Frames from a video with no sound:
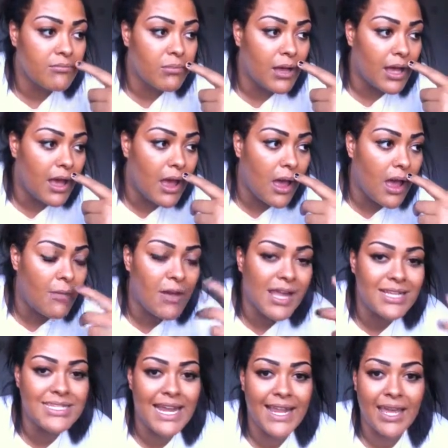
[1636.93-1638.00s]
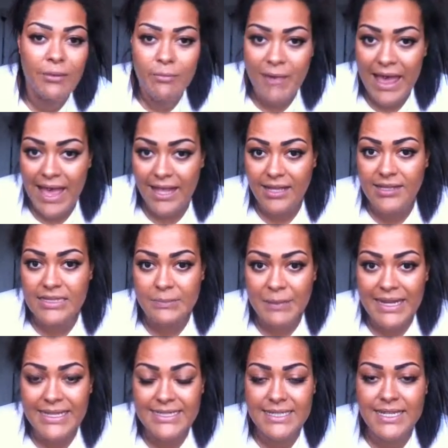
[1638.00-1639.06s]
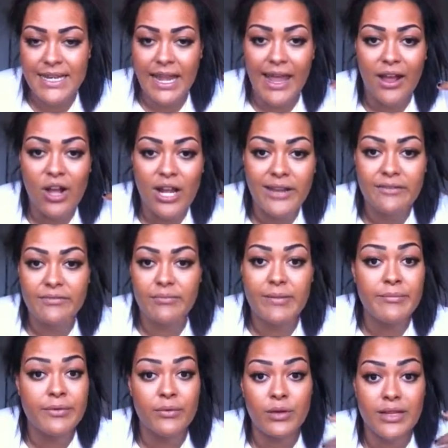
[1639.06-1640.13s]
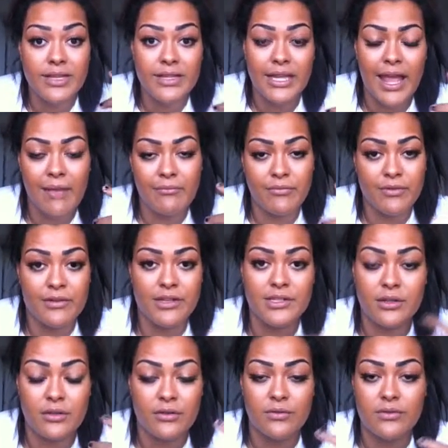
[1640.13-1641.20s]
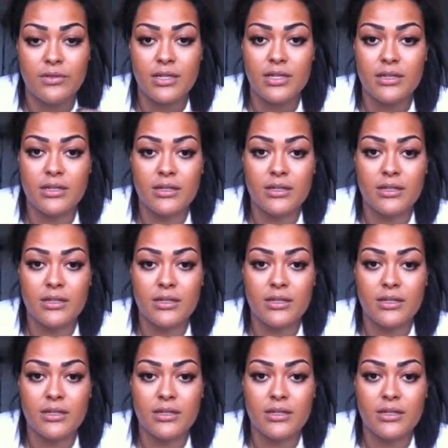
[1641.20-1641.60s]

but I might take it back, because basically I can't even remember what the camera is called,